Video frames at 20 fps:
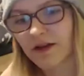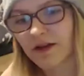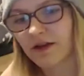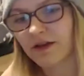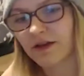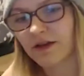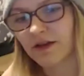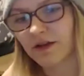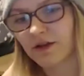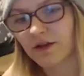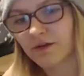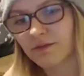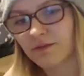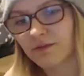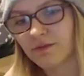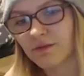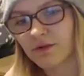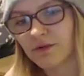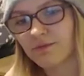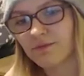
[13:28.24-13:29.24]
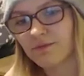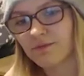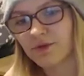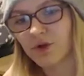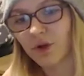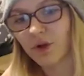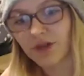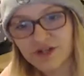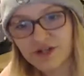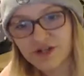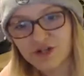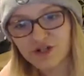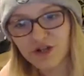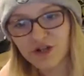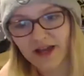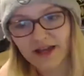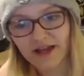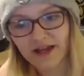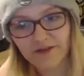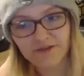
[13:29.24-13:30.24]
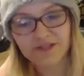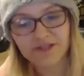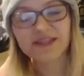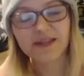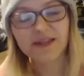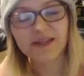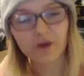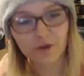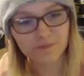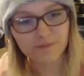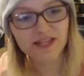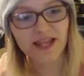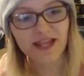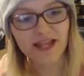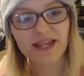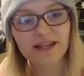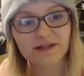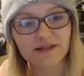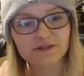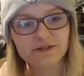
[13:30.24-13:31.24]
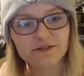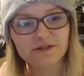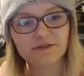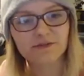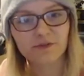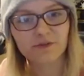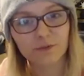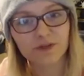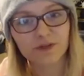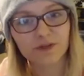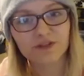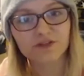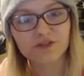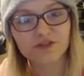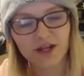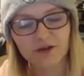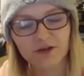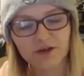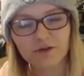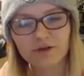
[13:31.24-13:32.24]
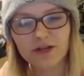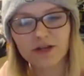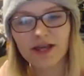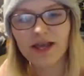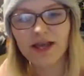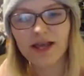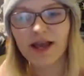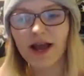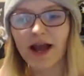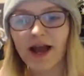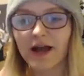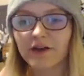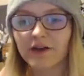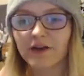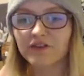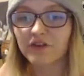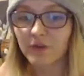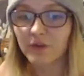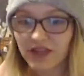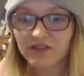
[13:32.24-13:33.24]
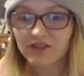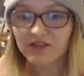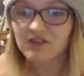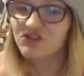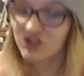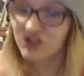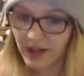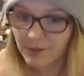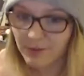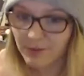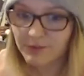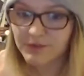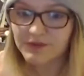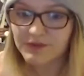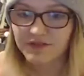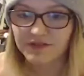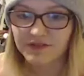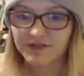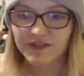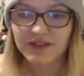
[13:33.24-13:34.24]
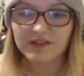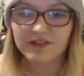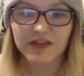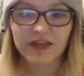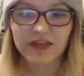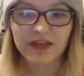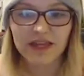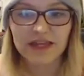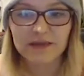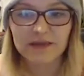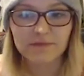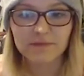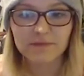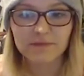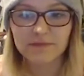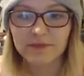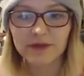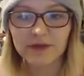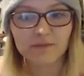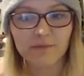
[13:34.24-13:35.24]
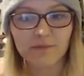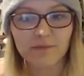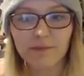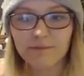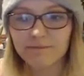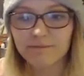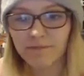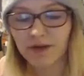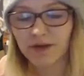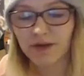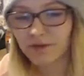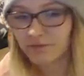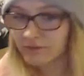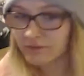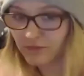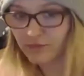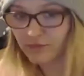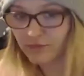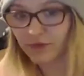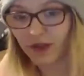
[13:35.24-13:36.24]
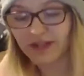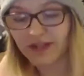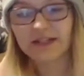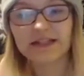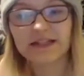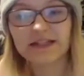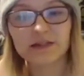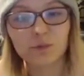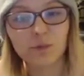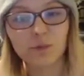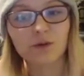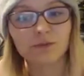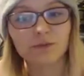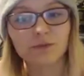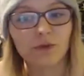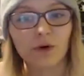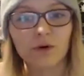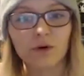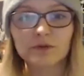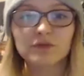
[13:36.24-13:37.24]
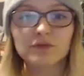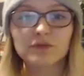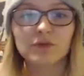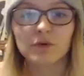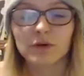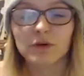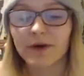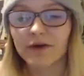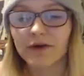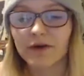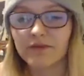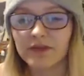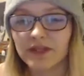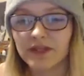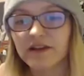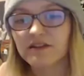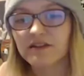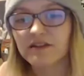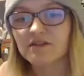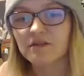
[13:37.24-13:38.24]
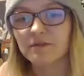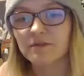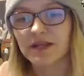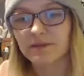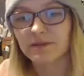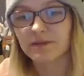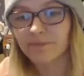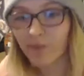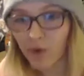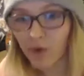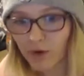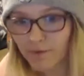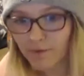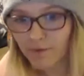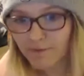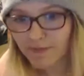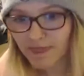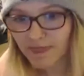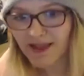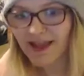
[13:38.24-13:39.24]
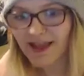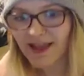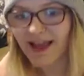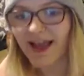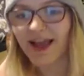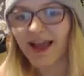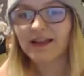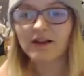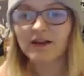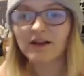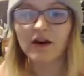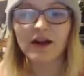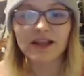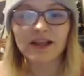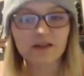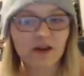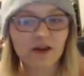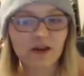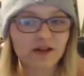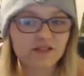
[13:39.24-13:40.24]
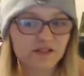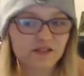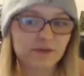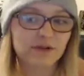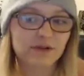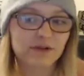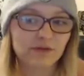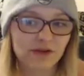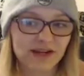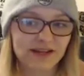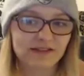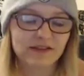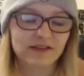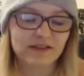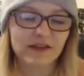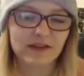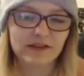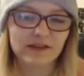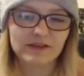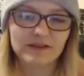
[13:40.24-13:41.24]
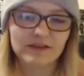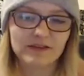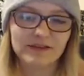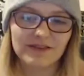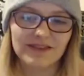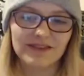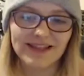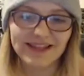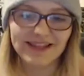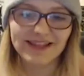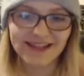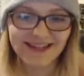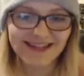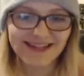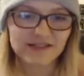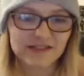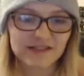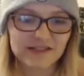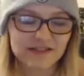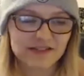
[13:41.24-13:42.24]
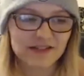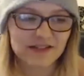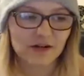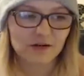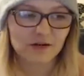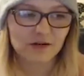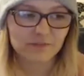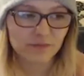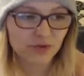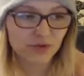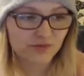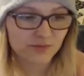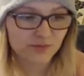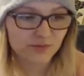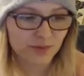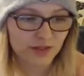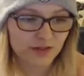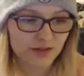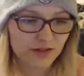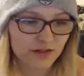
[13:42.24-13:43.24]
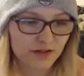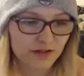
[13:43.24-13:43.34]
you know, knowledge I have obtained from his channel. So it is a shame to see that he likely will not talk about veganism anymore. And I do agree that the leaders in our movement